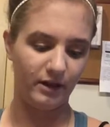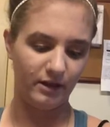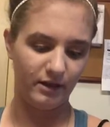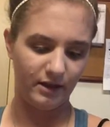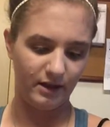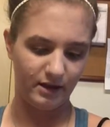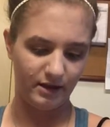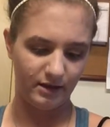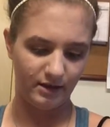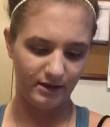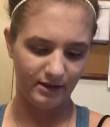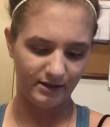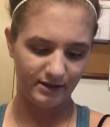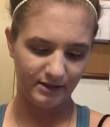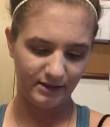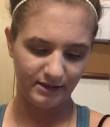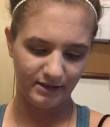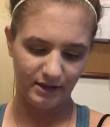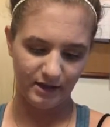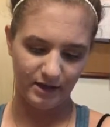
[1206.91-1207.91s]
and then this
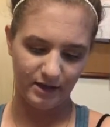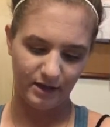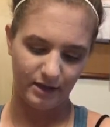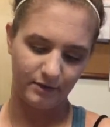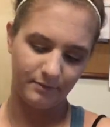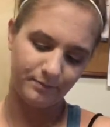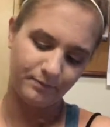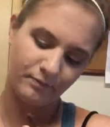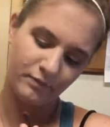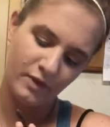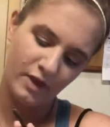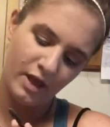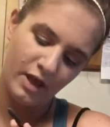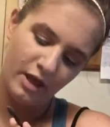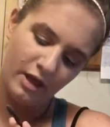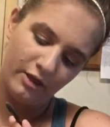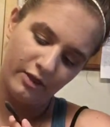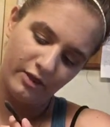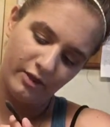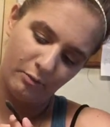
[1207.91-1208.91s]
is the
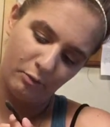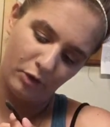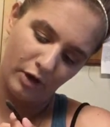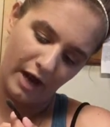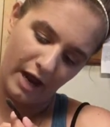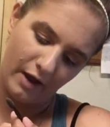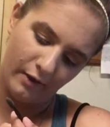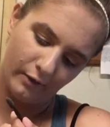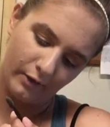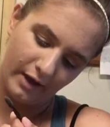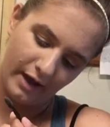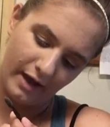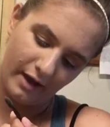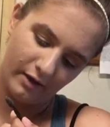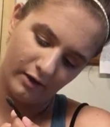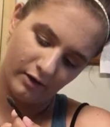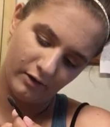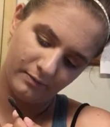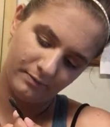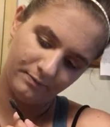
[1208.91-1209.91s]
Brow
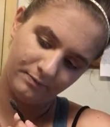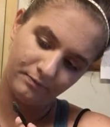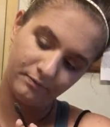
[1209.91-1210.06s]
Gal